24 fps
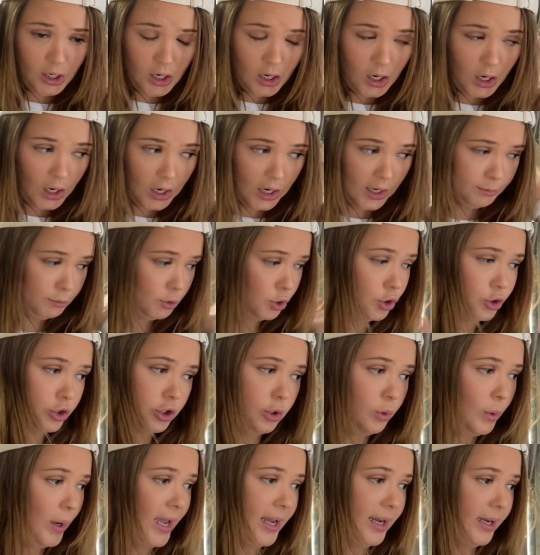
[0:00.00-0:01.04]
um, to
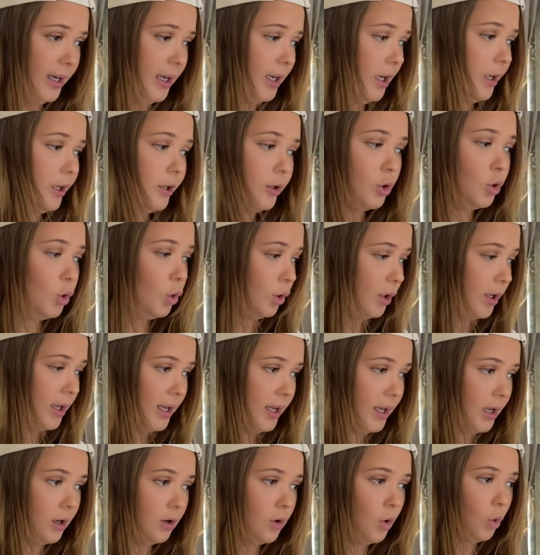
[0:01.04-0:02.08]
do any
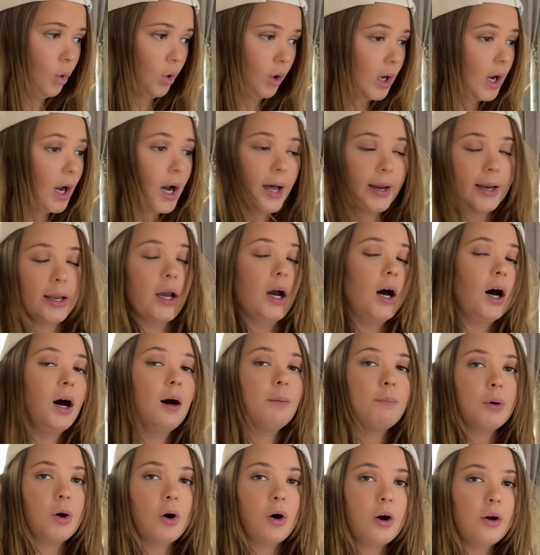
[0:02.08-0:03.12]
cooking or cutting
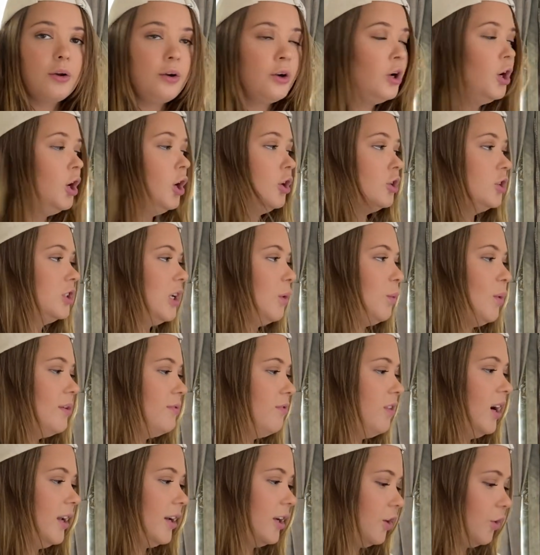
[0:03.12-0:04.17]
up on. So we
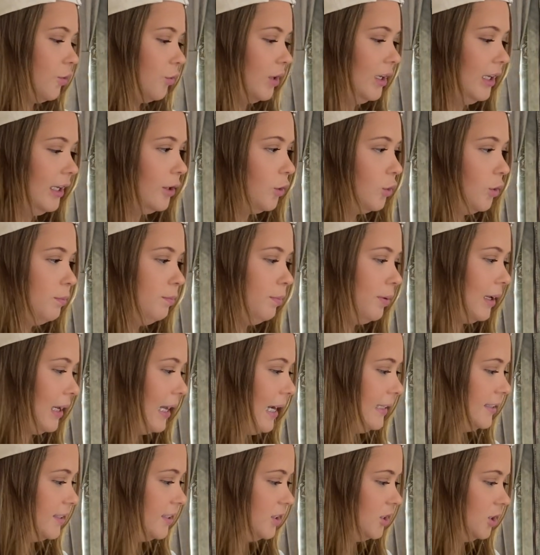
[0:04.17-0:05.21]
find it a really good
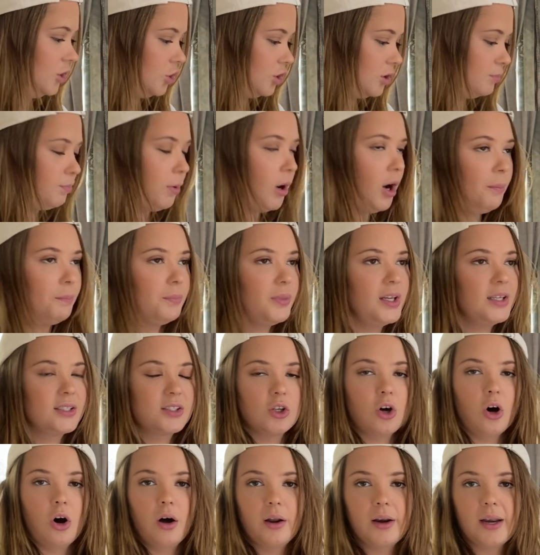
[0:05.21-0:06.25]
place to just pop this
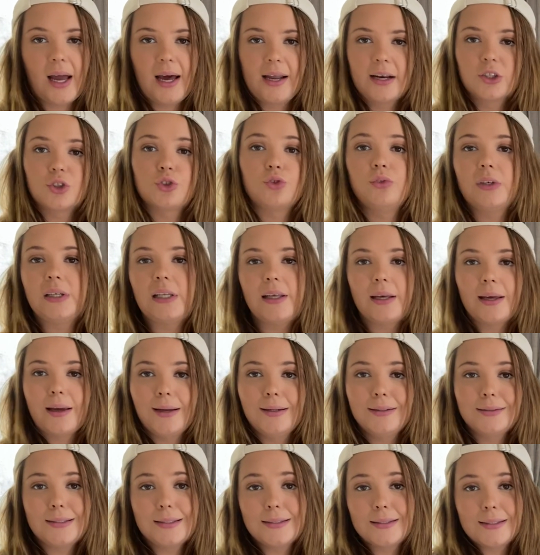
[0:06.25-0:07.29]
on and it's really
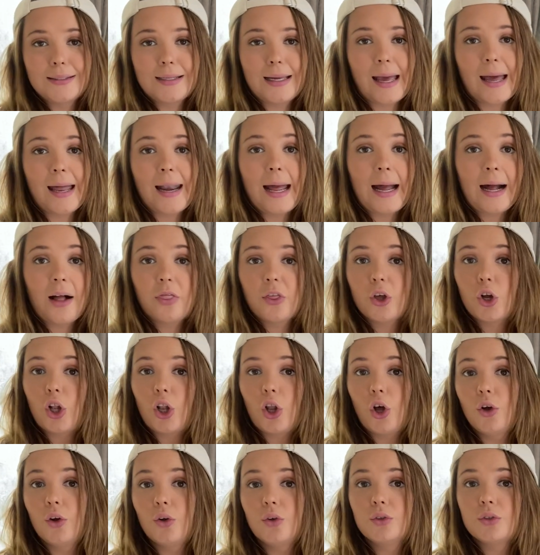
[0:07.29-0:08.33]
easy to get out the
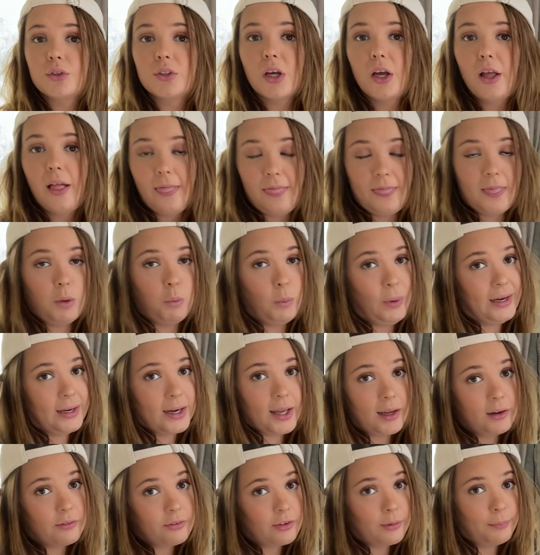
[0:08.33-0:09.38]
clothes that we
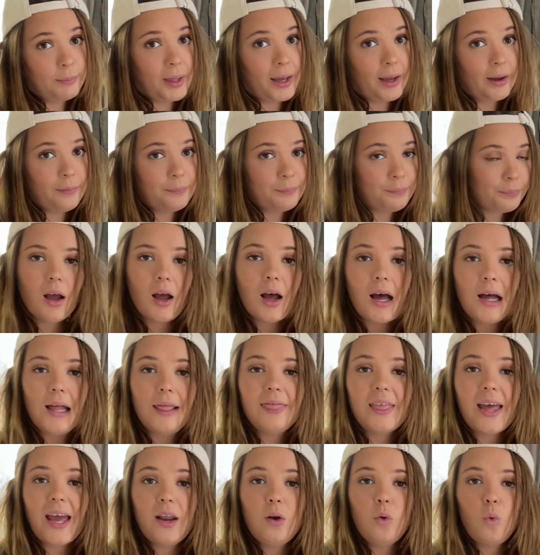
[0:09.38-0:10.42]
need from there. And
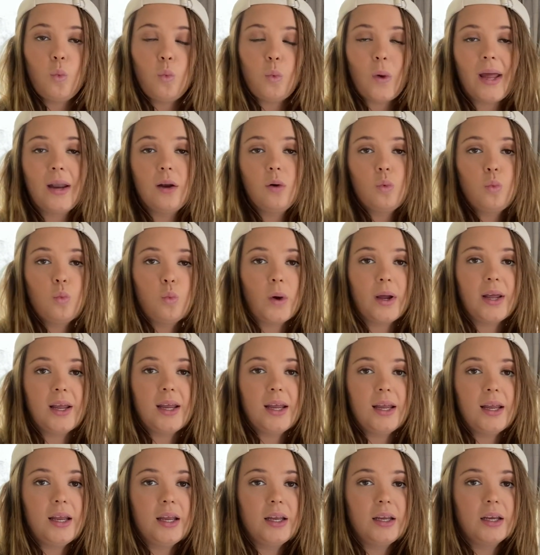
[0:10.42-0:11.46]
then when
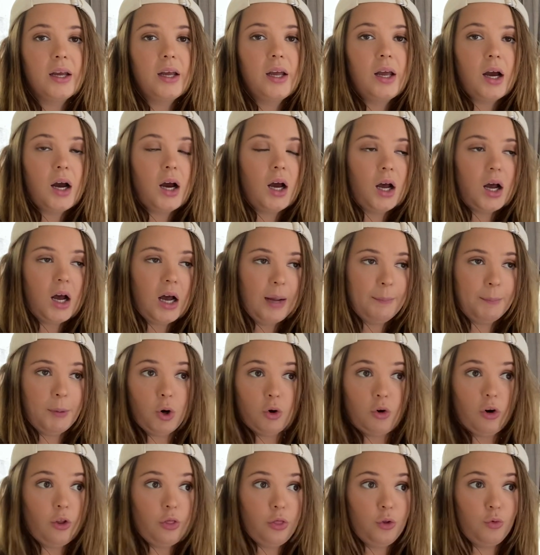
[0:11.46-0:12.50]
we um, are on the